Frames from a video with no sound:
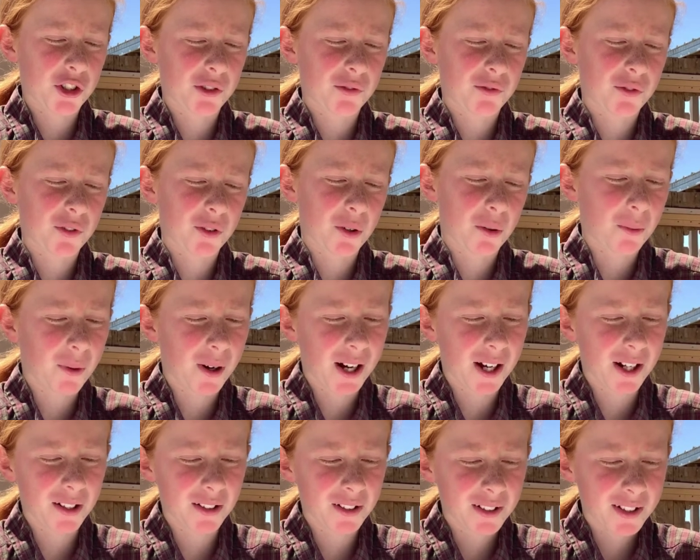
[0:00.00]
for a
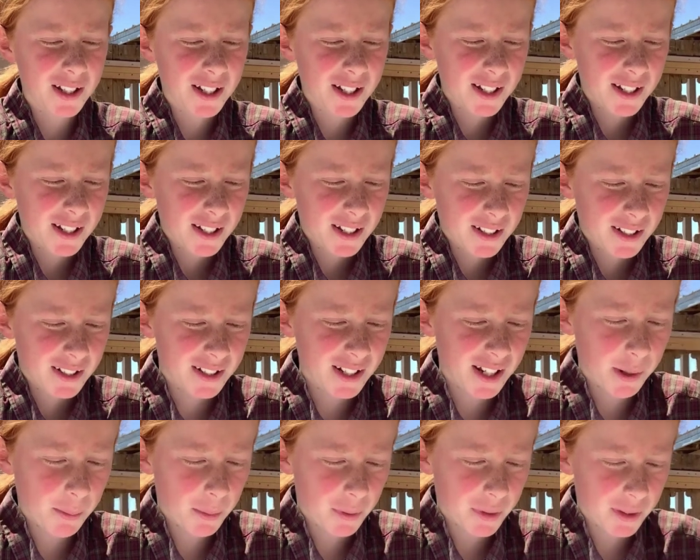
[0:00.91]
while.
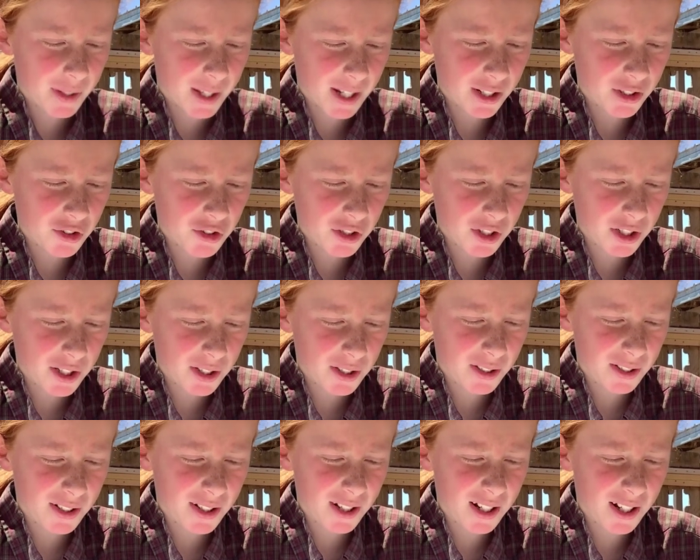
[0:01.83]
Depth nitrate
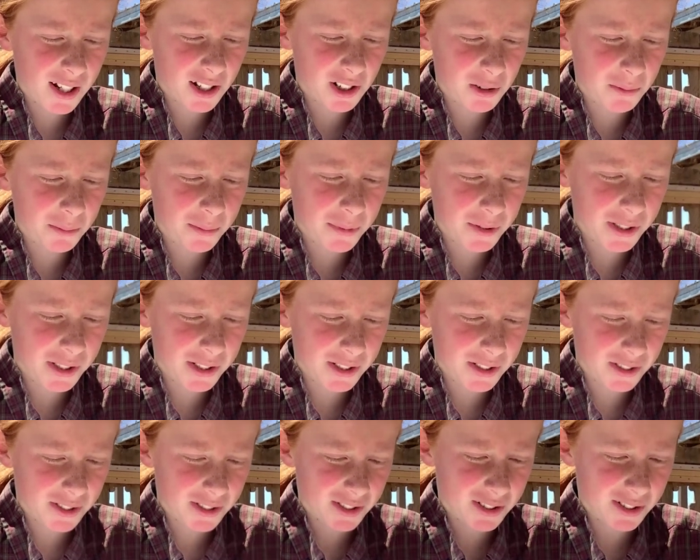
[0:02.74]

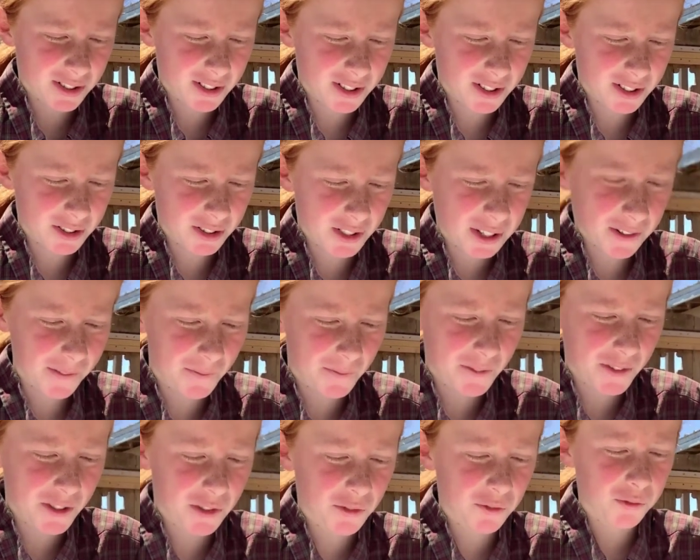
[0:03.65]
albies. Okay,
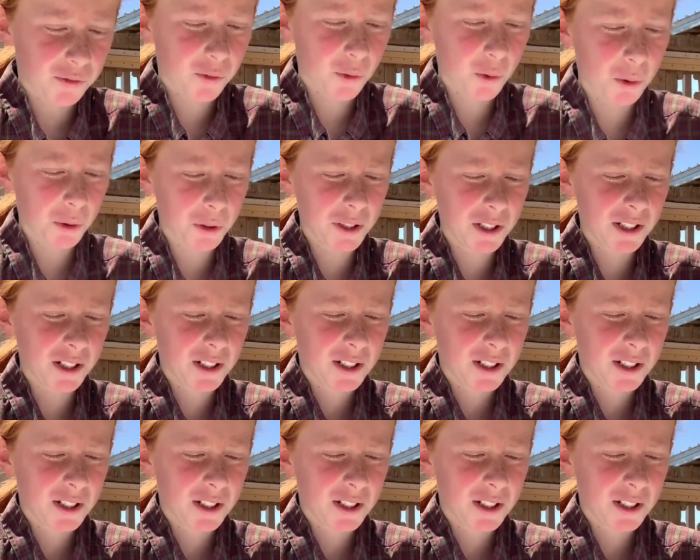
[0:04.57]
it's 40.